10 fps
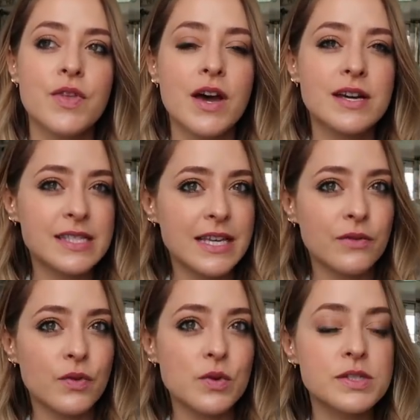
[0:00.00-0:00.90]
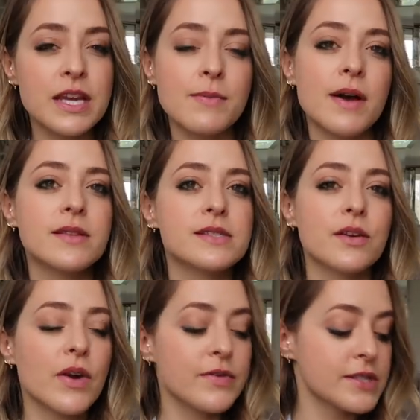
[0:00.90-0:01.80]
13, 14 months
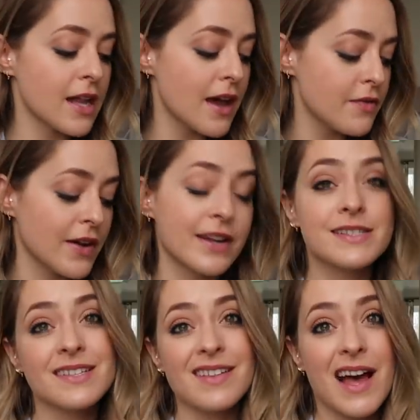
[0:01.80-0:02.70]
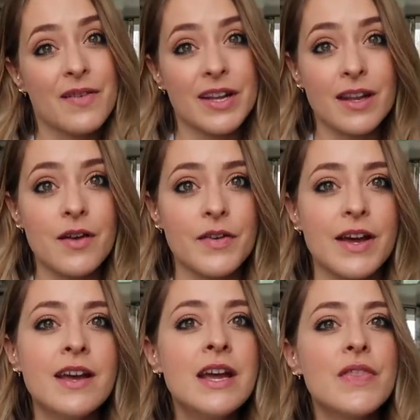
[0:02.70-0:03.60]
of River's life, and I still have it and love
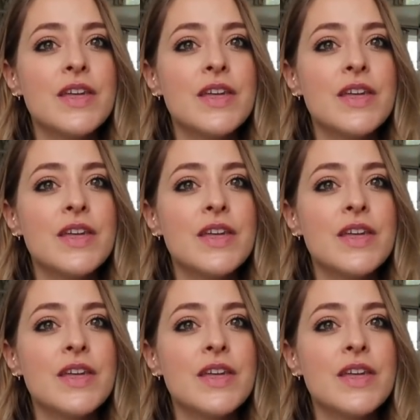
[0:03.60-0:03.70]
it.